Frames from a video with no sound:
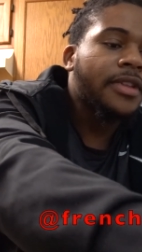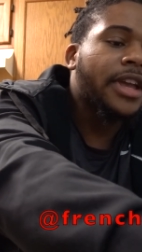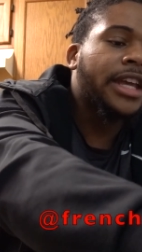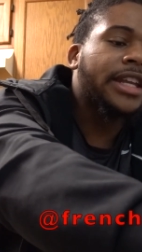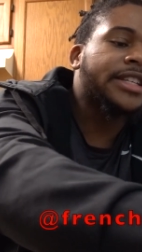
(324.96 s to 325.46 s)

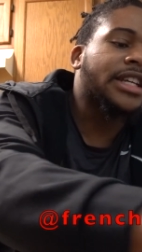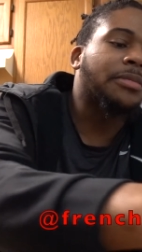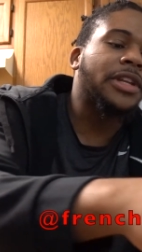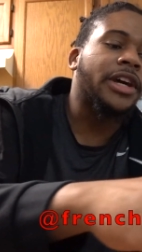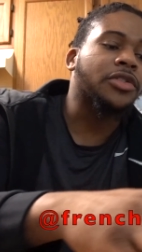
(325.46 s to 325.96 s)
And then
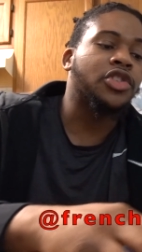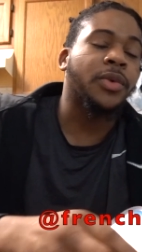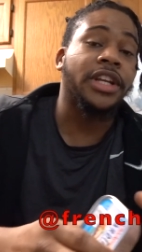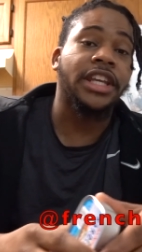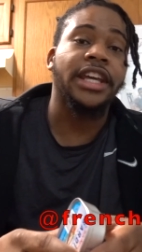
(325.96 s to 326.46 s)
something else you
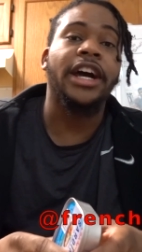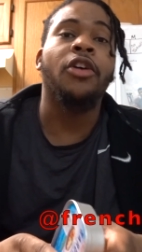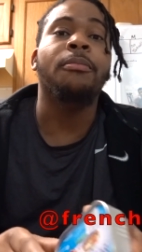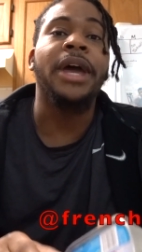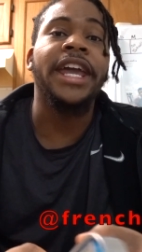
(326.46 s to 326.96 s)
want to get,
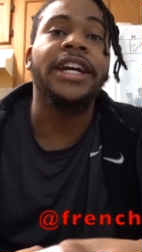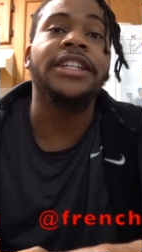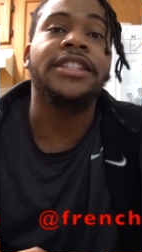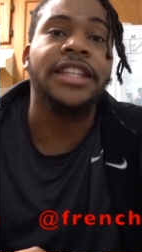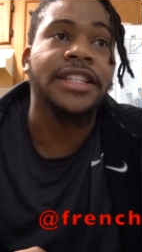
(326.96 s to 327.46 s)

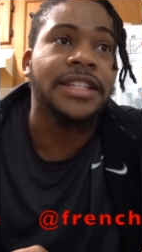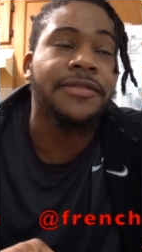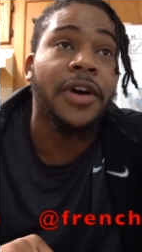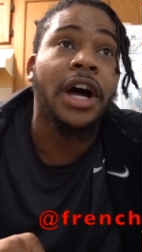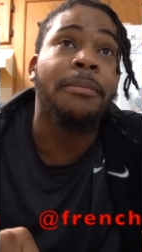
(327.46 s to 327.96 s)
omegas. This is
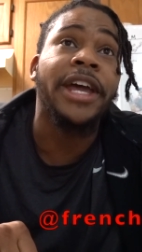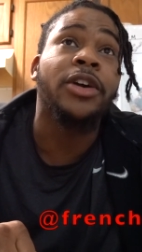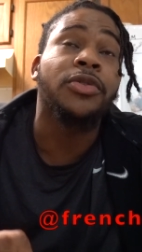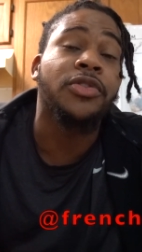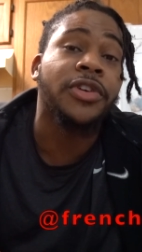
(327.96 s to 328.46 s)
for
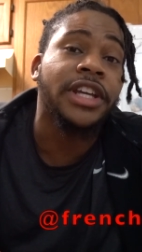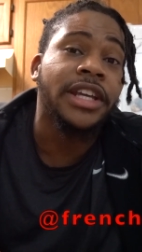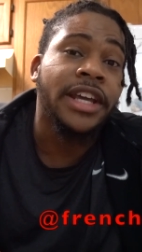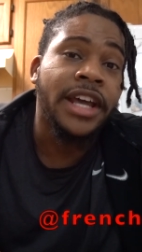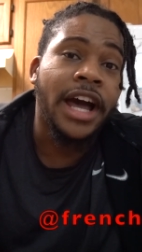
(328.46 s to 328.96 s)

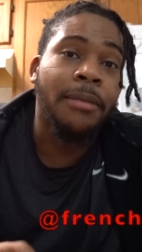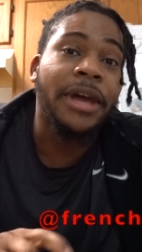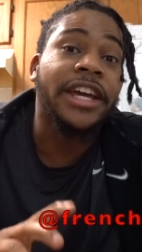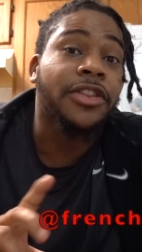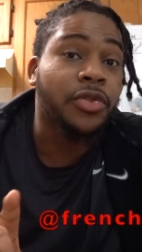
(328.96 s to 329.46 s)

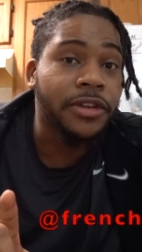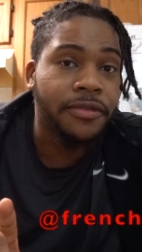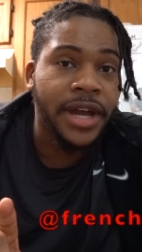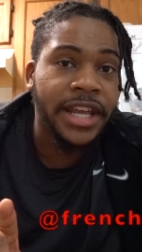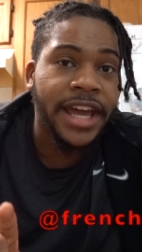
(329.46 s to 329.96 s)
omega-3
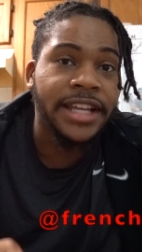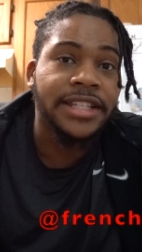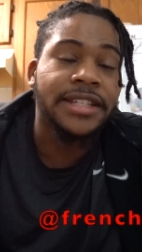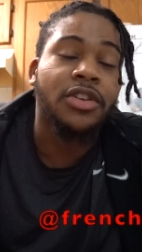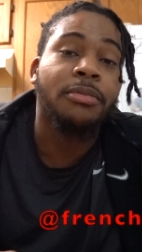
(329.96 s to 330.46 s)
fatty
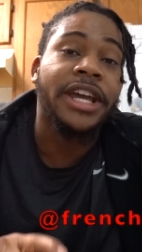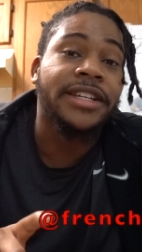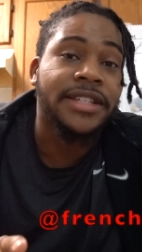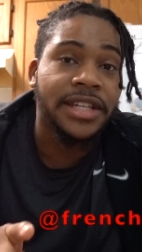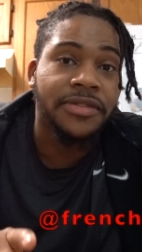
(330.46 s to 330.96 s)
acids and
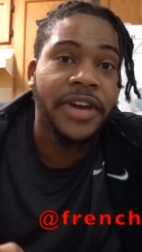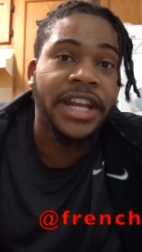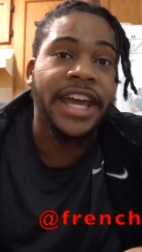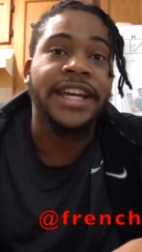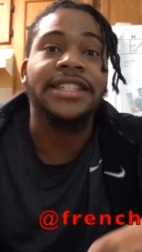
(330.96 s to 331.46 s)
omega-6
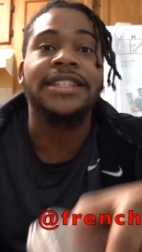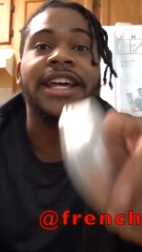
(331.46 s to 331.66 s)
fatty acids.